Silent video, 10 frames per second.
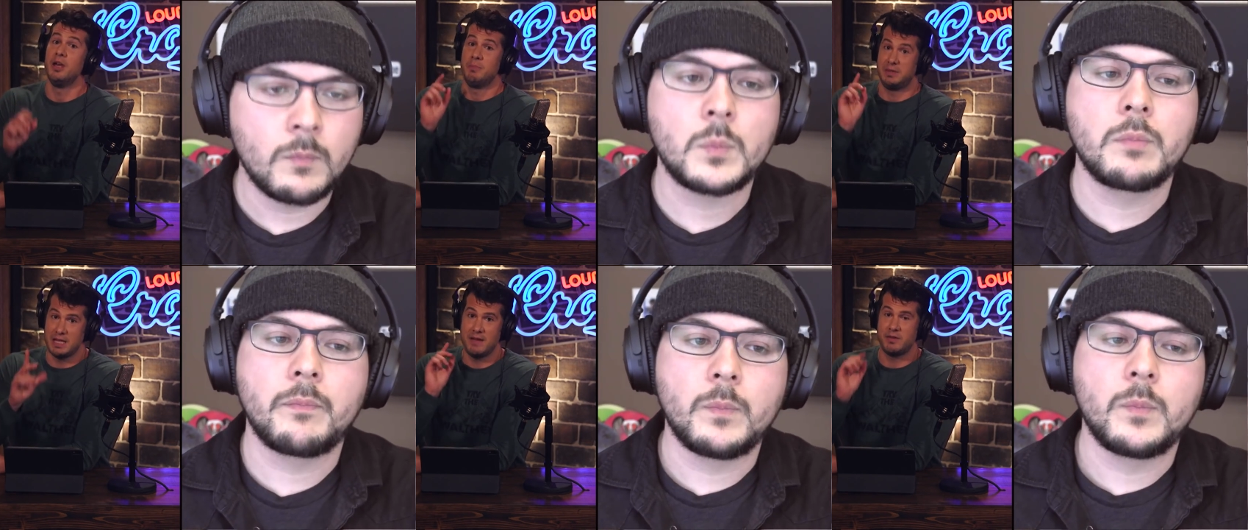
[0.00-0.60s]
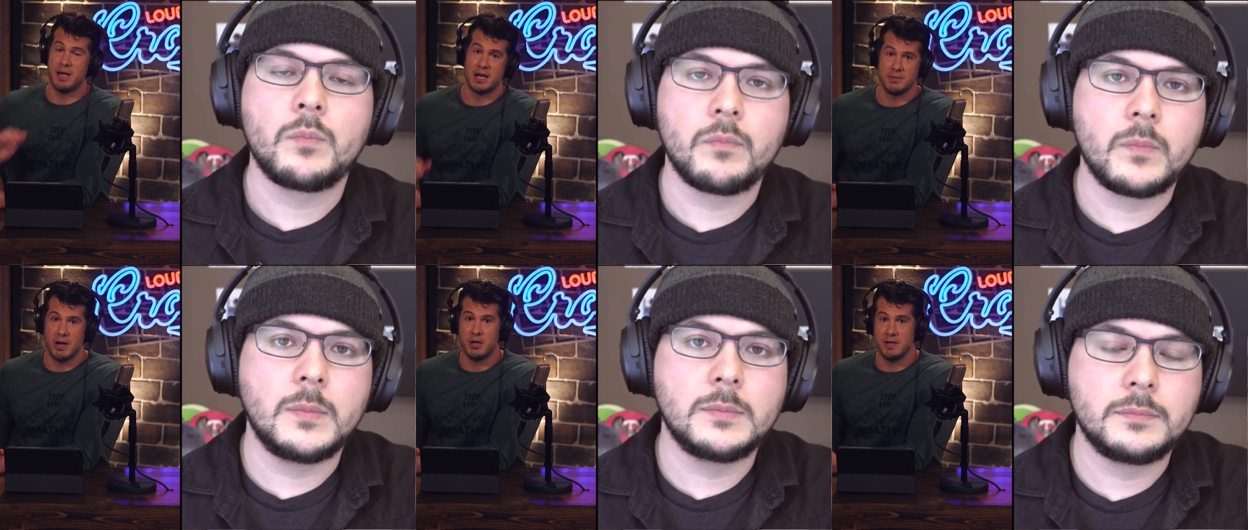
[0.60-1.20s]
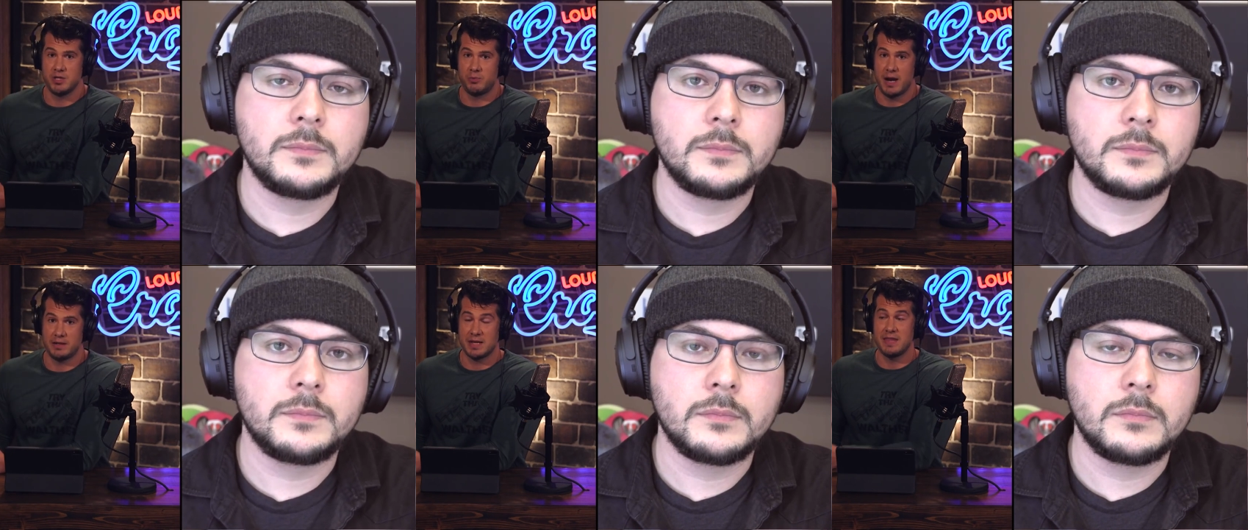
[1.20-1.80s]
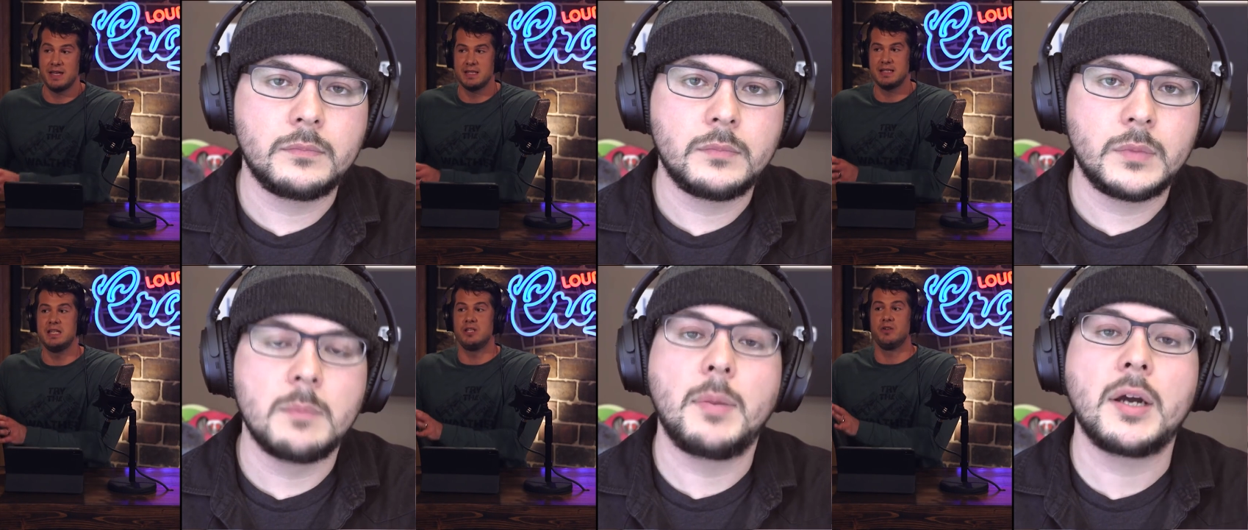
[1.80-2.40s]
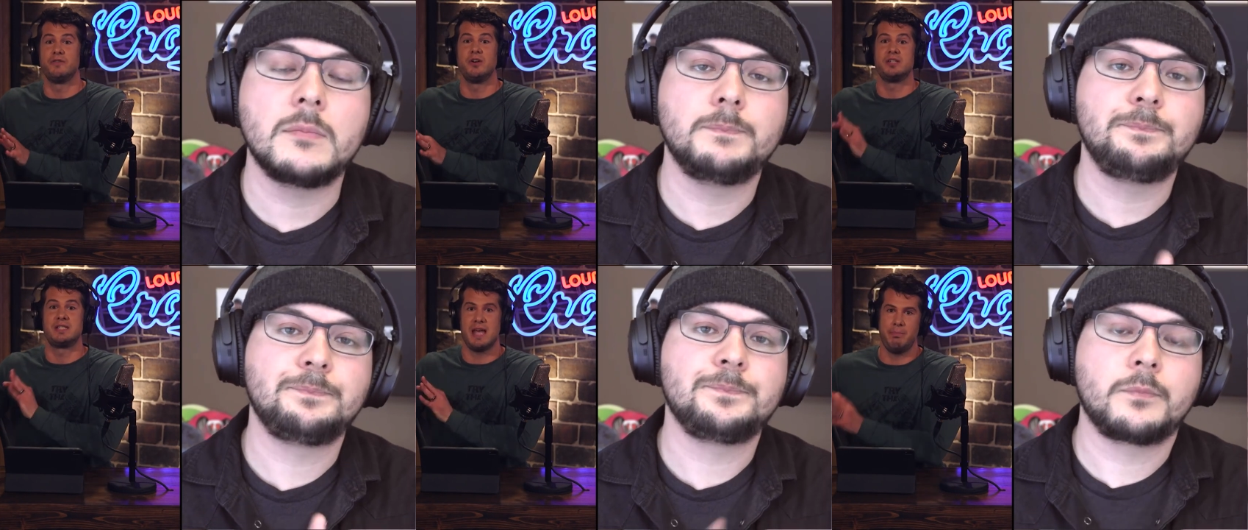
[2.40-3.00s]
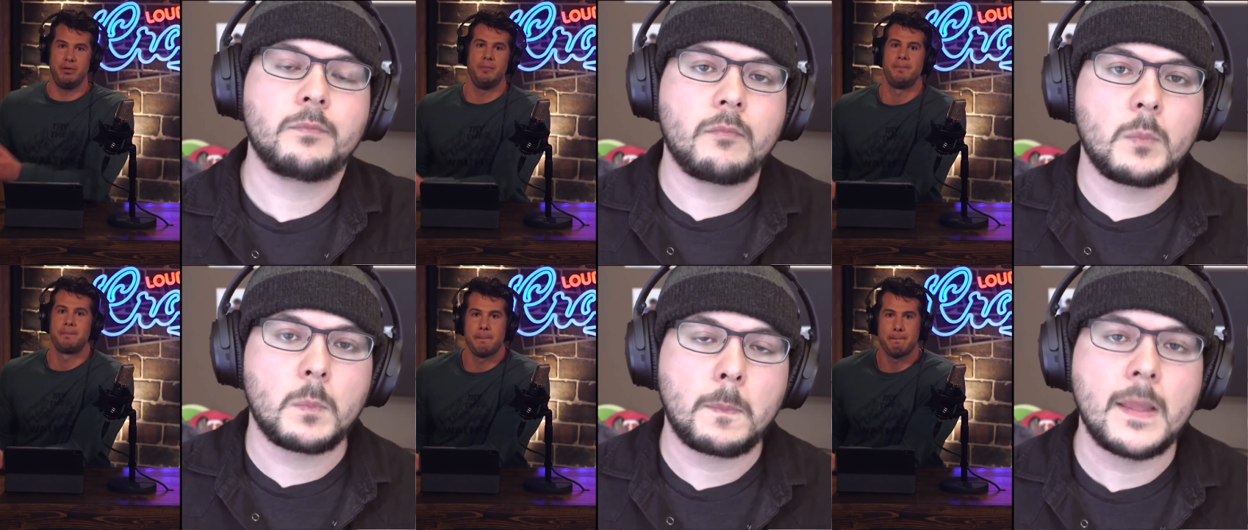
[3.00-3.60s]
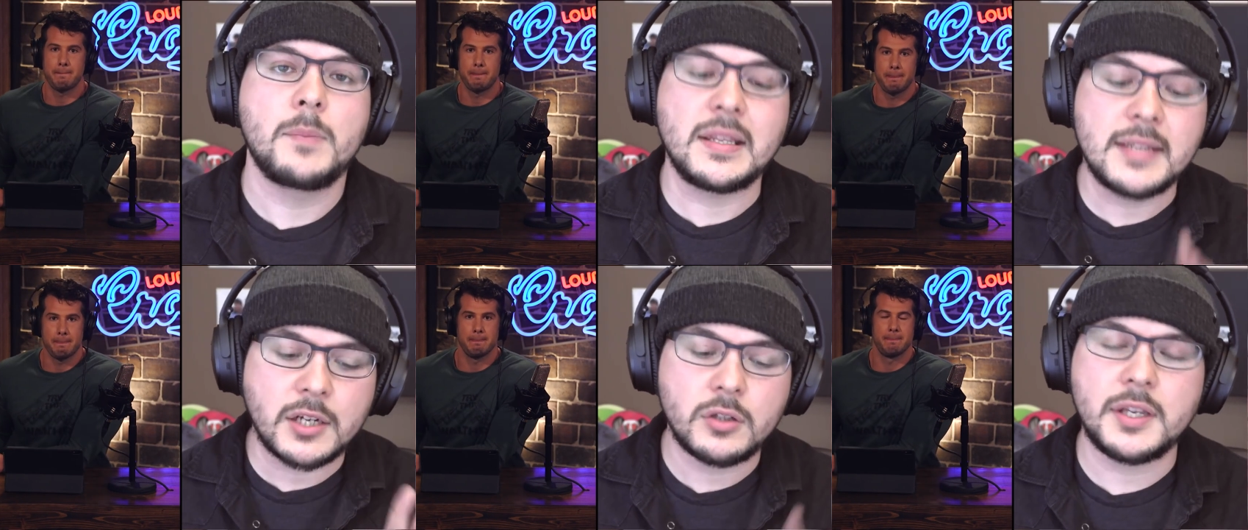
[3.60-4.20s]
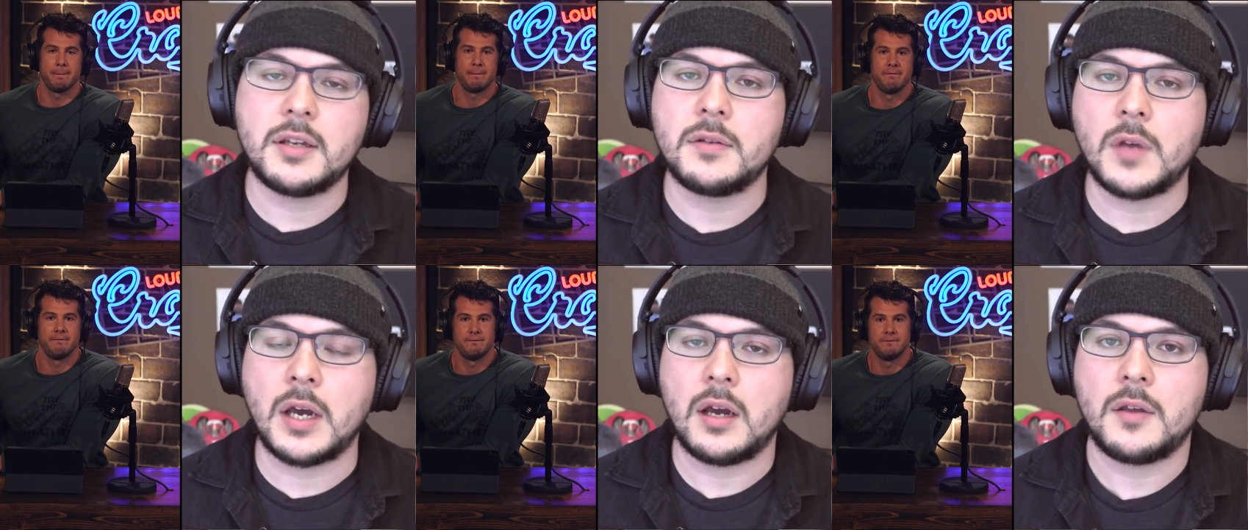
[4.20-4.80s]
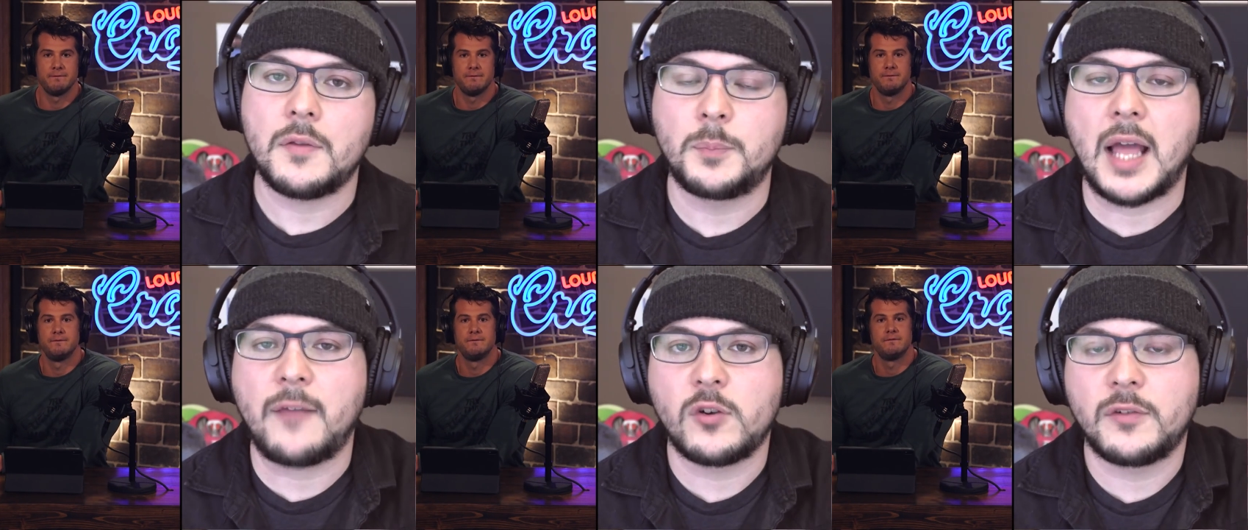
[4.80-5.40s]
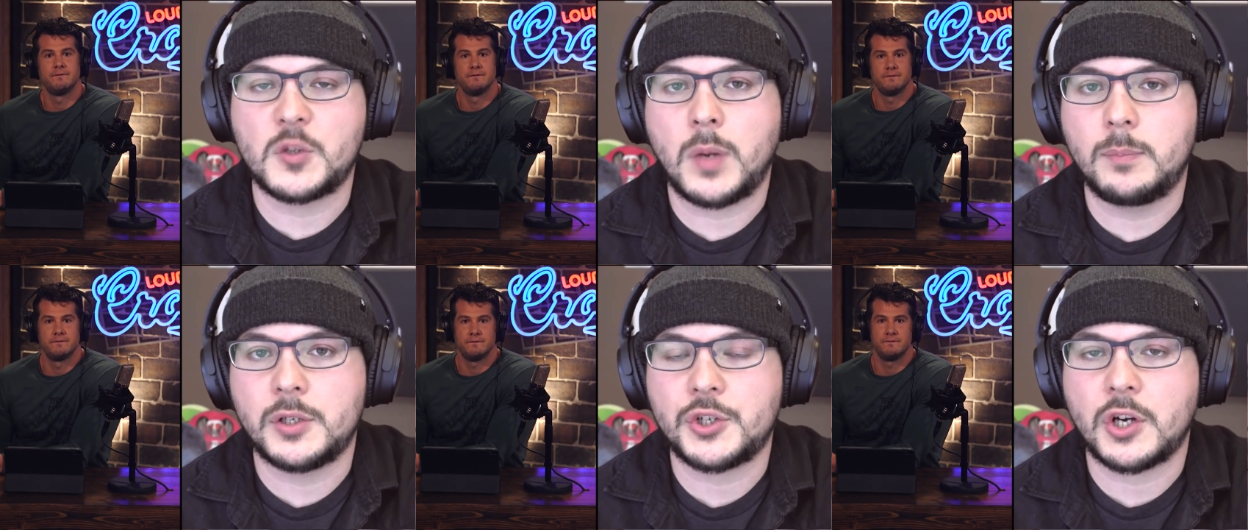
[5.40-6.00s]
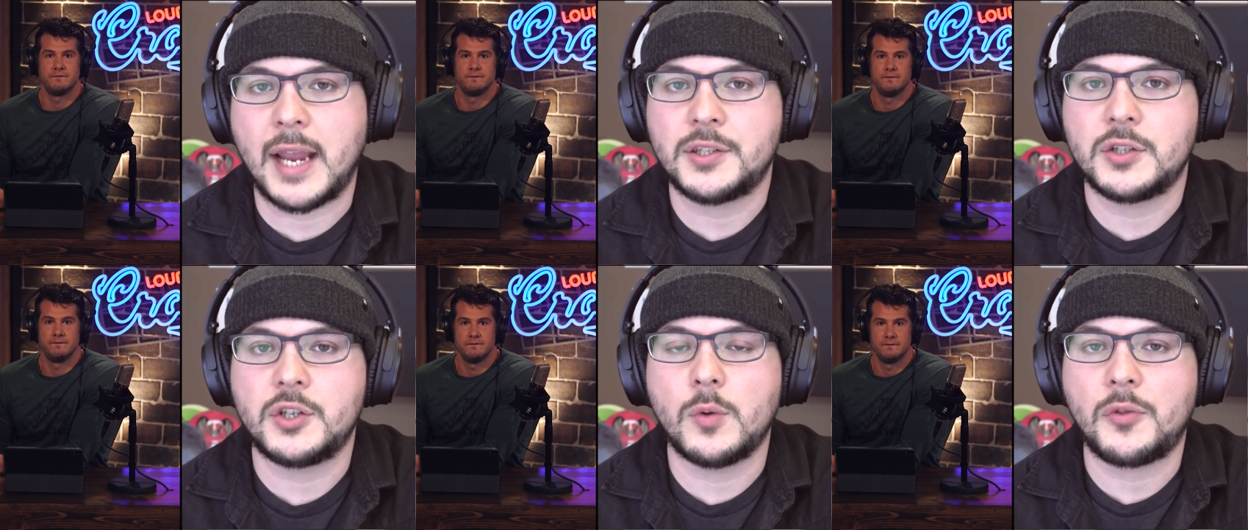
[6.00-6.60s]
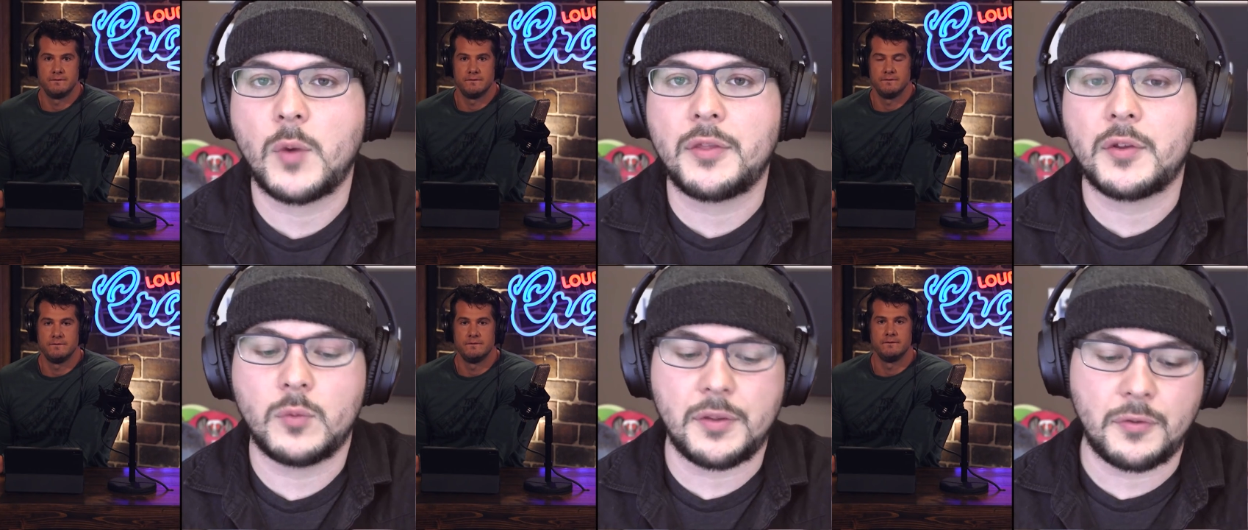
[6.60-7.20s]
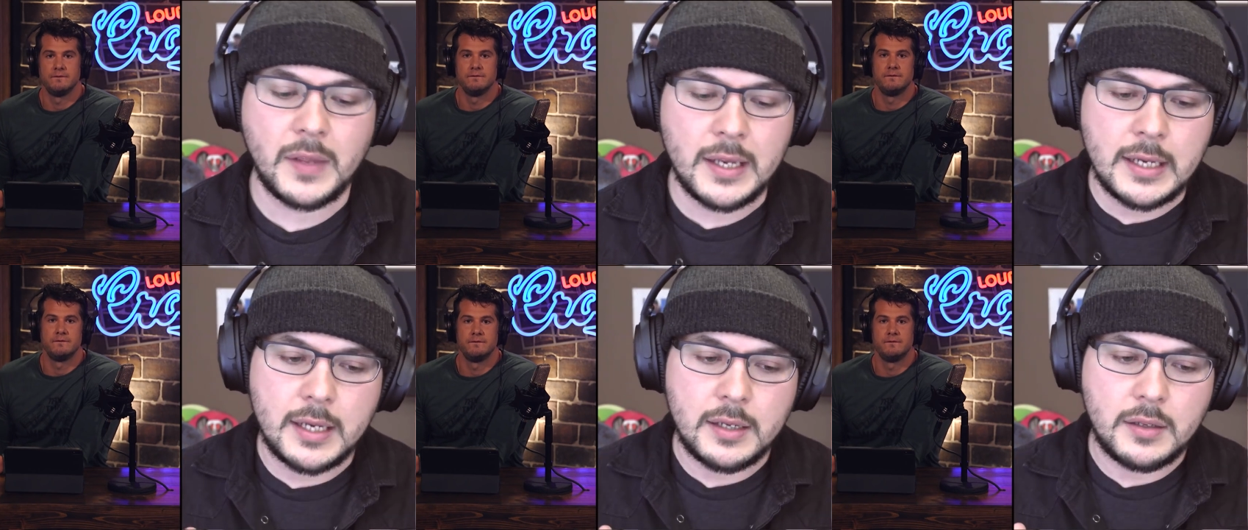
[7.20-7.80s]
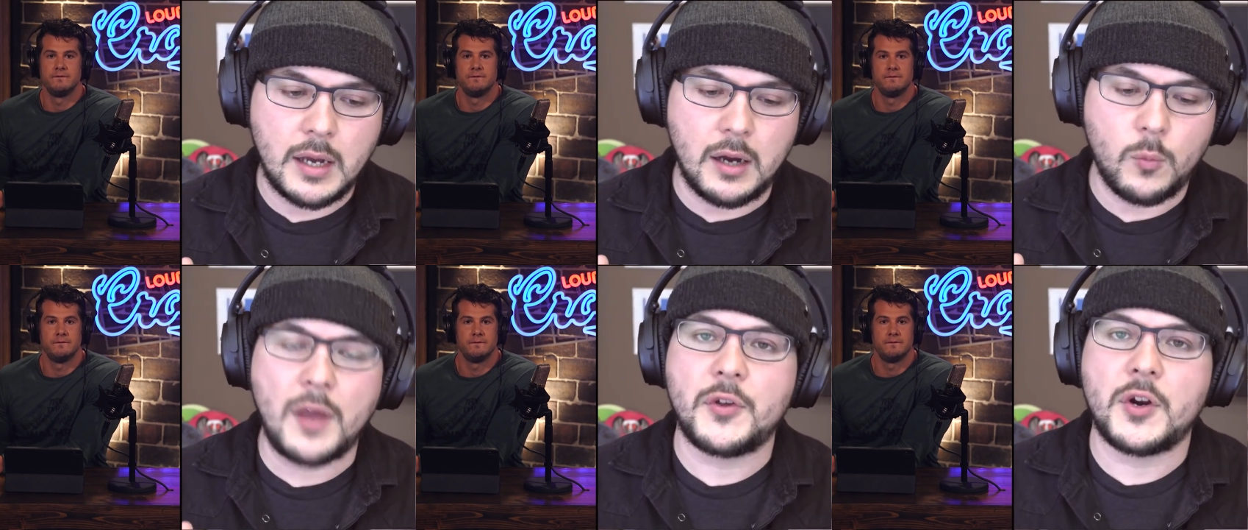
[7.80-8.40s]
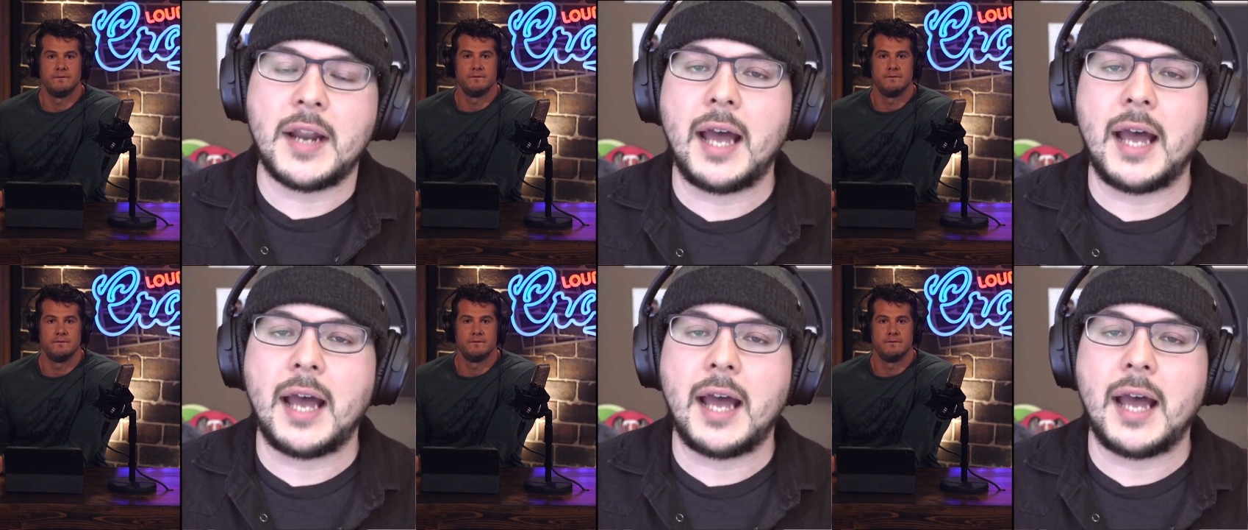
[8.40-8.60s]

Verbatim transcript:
Speaker 1: But then you have to be honest about your business practice. I think it's an easier but, first step
Speaker 2: but it's actually uh, the platform versus publisher has to do with whether with uh, whether or